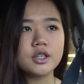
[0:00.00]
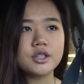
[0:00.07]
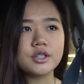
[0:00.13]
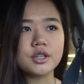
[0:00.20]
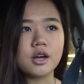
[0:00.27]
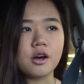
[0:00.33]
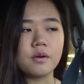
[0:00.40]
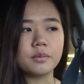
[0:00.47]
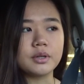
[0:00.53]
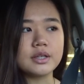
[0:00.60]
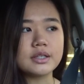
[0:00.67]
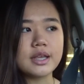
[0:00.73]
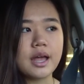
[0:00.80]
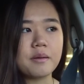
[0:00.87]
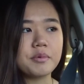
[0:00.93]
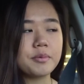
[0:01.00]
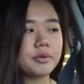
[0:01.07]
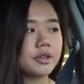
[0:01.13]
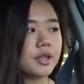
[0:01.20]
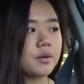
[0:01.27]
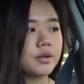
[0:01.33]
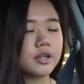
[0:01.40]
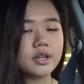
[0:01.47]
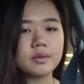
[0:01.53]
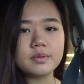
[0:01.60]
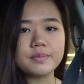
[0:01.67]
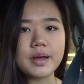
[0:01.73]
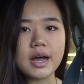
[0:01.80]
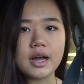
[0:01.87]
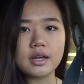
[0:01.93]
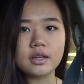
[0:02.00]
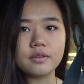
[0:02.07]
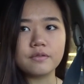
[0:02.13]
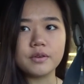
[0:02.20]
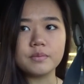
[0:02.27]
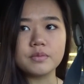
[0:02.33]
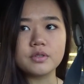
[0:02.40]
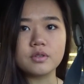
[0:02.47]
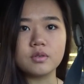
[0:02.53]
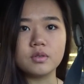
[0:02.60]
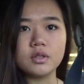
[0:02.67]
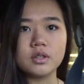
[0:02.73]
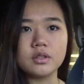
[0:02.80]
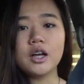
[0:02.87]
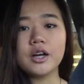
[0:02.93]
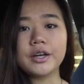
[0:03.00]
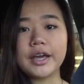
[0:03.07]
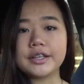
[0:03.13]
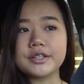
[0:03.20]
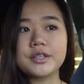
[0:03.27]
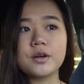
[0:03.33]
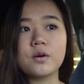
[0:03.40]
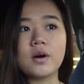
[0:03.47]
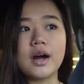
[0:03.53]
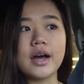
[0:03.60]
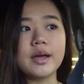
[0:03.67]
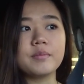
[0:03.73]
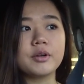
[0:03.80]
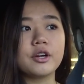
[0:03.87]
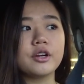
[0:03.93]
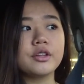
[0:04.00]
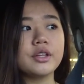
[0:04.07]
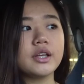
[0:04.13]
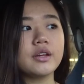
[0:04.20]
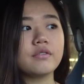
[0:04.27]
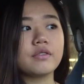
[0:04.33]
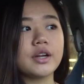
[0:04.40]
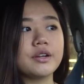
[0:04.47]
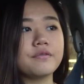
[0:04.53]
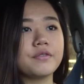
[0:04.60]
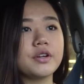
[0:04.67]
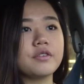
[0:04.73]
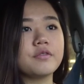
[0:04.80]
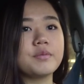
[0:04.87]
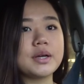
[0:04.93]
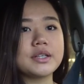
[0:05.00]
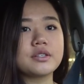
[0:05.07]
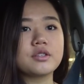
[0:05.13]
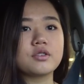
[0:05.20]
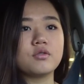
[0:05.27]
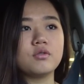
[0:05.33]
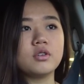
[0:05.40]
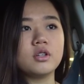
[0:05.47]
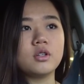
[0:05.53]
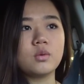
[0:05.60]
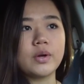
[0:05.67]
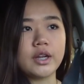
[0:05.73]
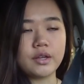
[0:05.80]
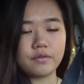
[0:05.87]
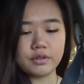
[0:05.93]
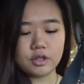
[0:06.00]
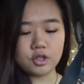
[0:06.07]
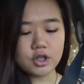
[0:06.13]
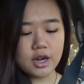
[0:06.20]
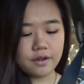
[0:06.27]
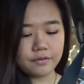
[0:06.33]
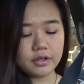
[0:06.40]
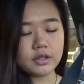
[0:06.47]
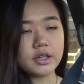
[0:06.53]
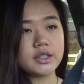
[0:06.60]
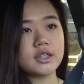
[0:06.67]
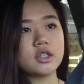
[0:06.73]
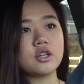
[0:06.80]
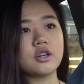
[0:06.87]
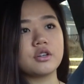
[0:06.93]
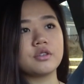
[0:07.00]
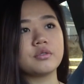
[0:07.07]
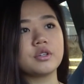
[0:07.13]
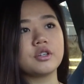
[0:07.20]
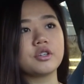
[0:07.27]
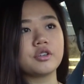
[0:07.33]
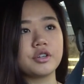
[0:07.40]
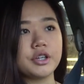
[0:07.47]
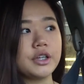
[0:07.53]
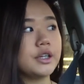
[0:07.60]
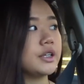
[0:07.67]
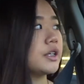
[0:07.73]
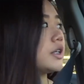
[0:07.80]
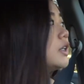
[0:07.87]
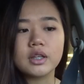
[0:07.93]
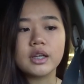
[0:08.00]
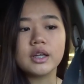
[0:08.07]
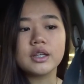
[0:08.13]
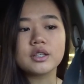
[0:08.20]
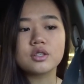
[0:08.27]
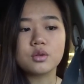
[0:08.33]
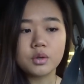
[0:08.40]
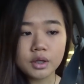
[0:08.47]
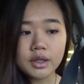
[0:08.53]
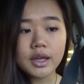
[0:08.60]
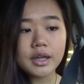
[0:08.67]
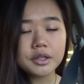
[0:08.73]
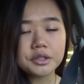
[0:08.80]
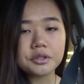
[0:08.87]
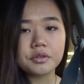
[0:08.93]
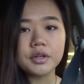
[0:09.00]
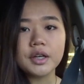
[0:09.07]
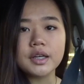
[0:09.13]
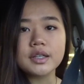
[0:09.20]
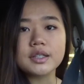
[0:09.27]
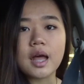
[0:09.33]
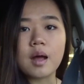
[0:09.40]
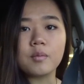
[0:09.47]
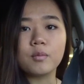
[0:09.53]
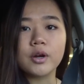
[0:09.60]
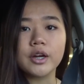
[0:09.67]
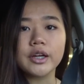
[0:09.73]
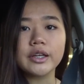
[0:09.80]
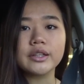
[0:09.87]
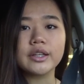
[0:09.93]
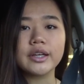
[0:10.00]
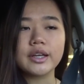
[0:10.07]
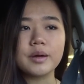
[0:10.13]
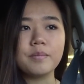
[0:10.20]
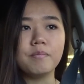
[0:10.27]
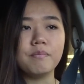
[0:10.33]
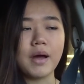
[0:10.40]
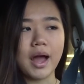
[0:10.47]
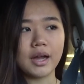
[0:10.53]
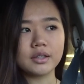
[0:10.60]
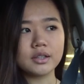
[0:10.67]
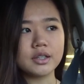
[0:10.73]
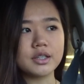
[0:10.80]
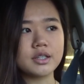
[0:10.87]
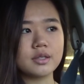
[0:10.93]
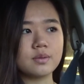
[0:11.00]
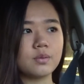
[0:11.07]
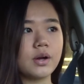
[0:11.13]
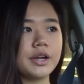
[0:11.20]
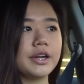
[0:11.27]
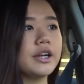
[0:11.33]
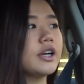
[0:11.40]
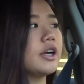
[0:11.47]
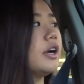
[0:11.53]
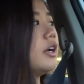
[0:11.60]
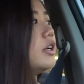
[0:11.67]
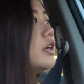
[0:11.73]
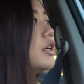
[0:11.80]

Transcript: So I'm gonna say happy birthday when he comes back from school. Okay, so I'm currently right in front of my school waiting for the traffic light to turn green. It is 28 degrees. I'm wearing like a backless sweater.